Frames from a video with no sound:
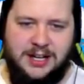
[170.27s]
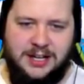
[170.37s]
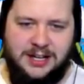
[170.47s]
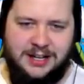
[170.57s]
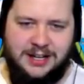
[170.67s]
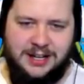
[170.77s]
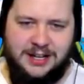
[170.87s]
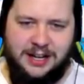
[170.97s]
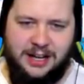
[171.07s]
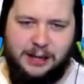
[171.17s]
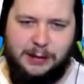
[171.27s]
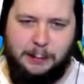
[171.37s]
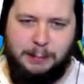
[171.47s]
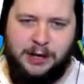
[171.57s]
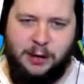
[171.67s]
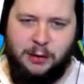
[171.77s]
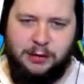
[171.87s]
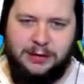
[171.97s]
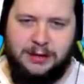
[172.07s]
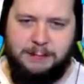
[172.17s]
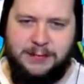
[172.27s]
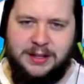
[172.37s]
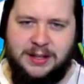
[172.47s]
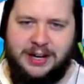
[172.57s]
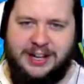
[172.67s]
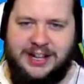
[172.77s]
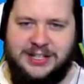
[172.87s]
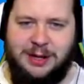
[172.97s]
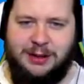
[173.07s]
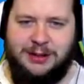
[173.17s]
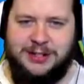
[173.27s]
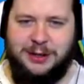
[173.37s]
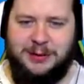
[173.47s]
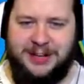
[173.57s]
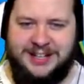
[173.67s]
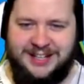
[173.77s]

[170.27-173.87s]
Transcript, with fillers: I'm gonna make a big ol'... okay, that's too big.